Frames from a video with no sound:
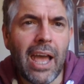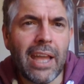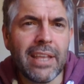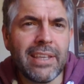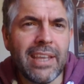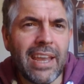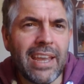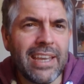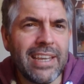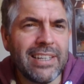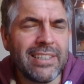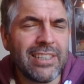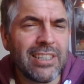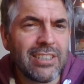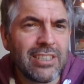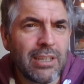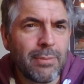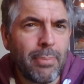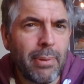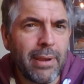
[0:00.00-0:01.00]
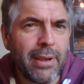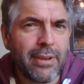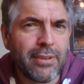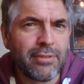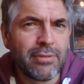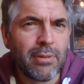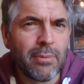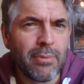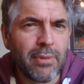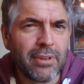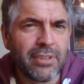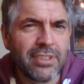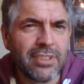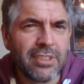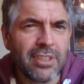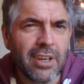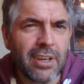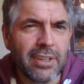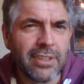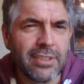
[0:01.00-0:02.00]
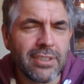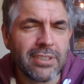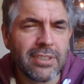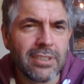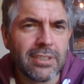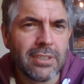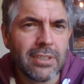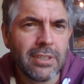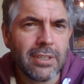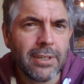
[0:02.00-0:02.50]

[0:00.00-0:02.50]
And yet he disappears from their sight.